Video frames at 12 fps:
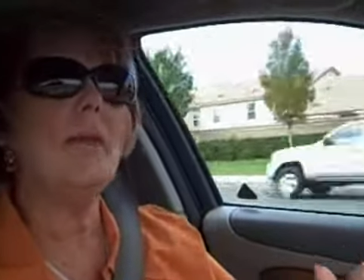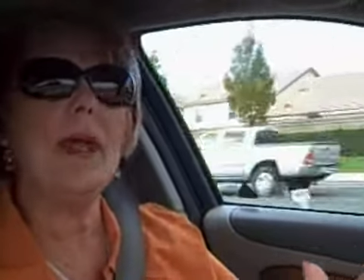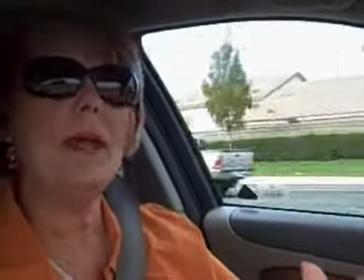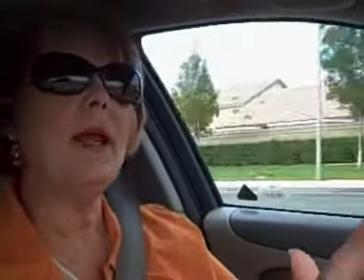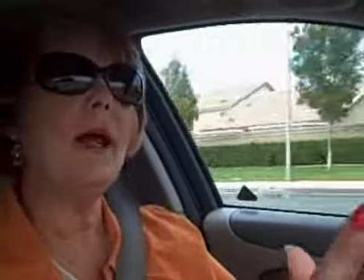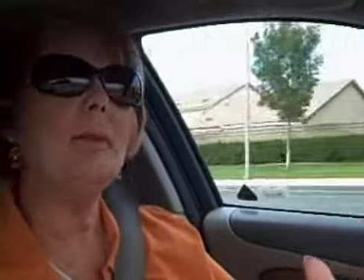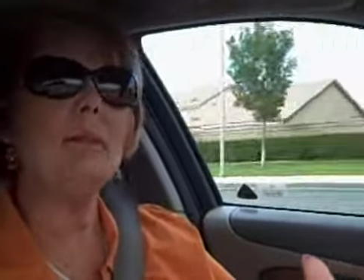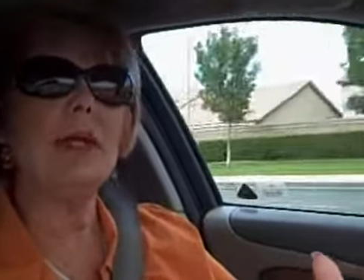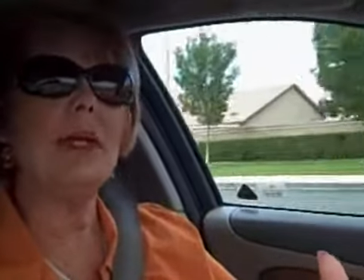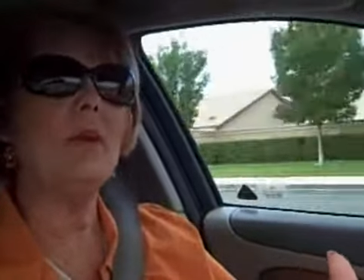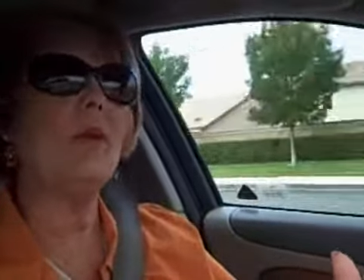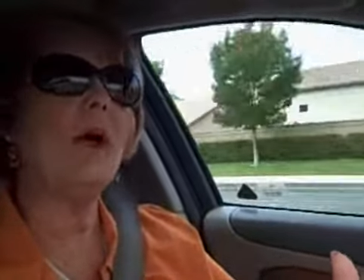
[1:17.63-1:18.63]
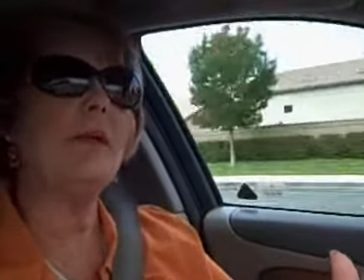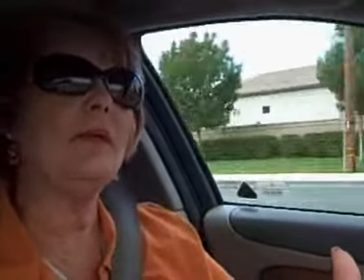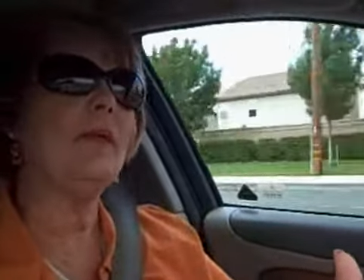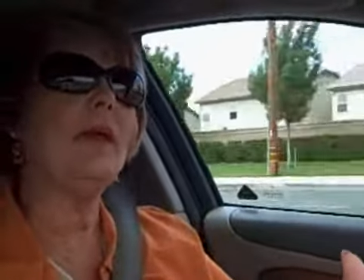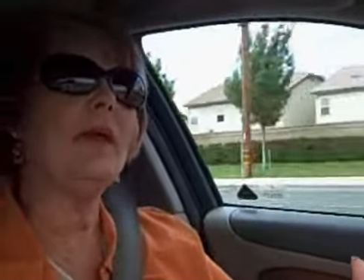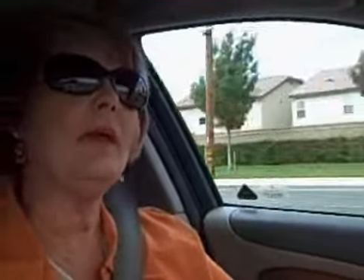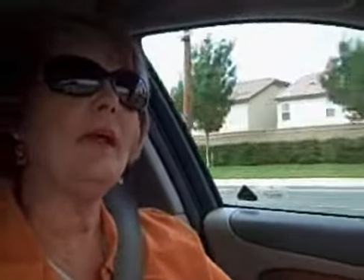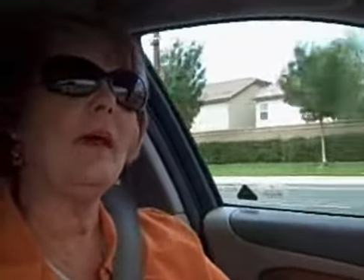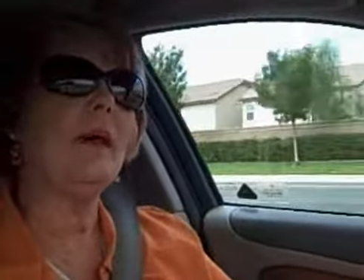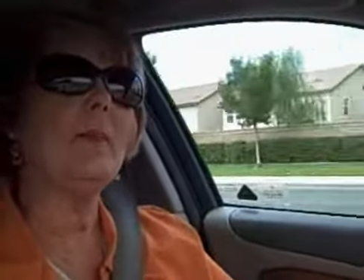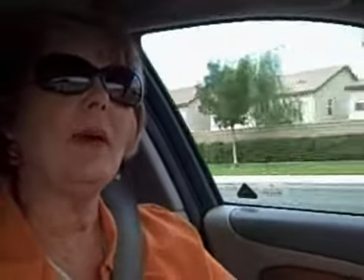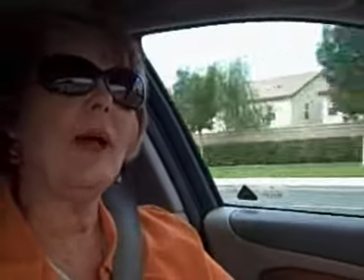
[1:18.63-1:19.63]
may not be what the
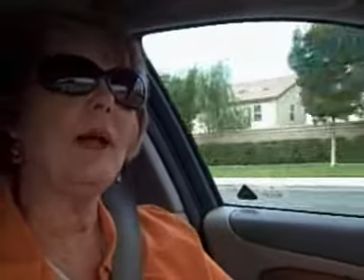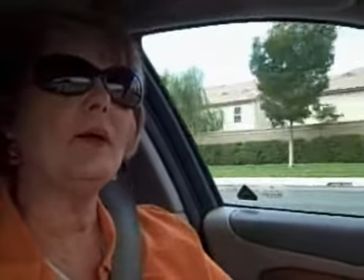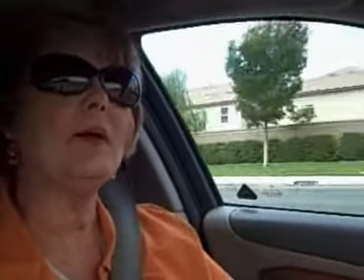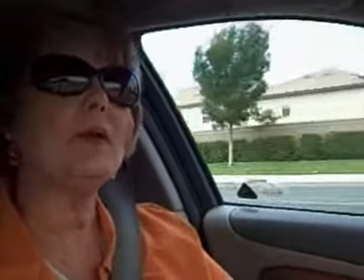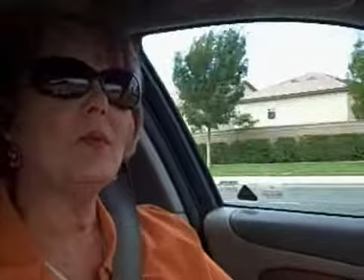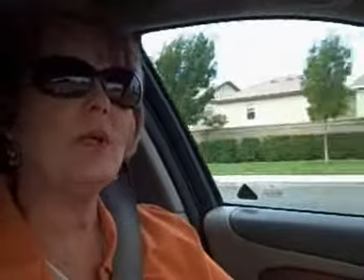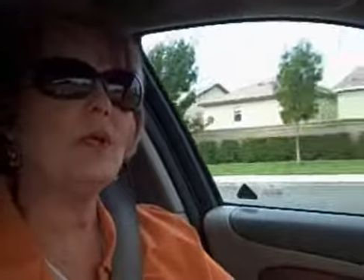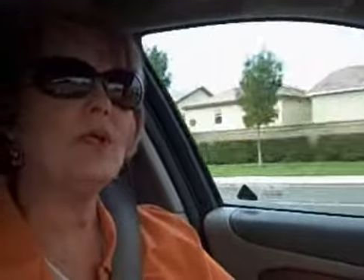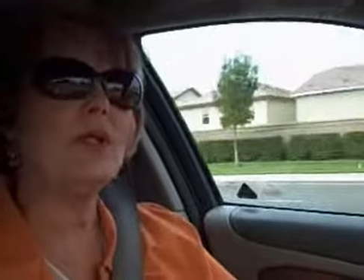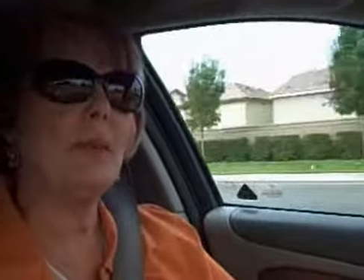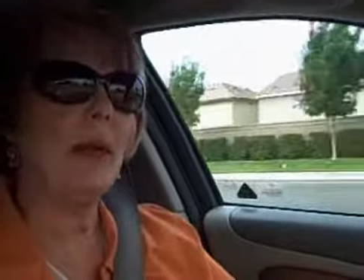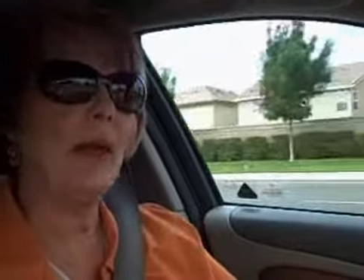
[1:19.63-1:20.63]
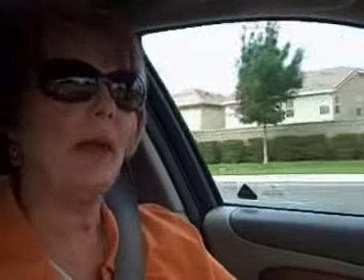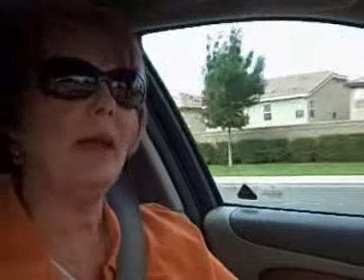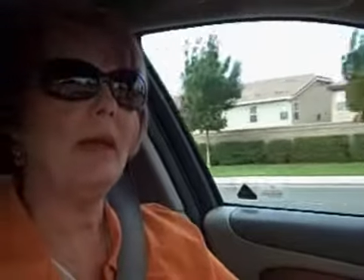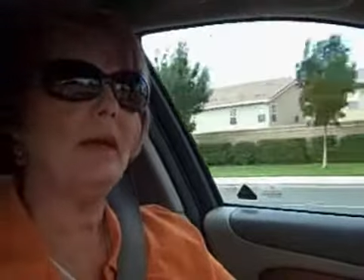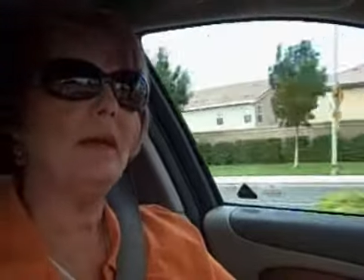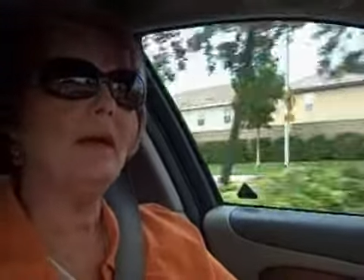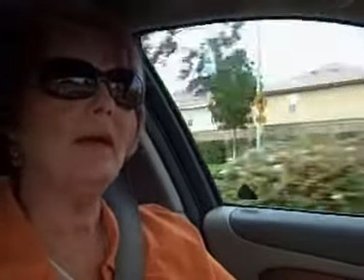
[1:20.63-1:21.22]
buyers wish to pay,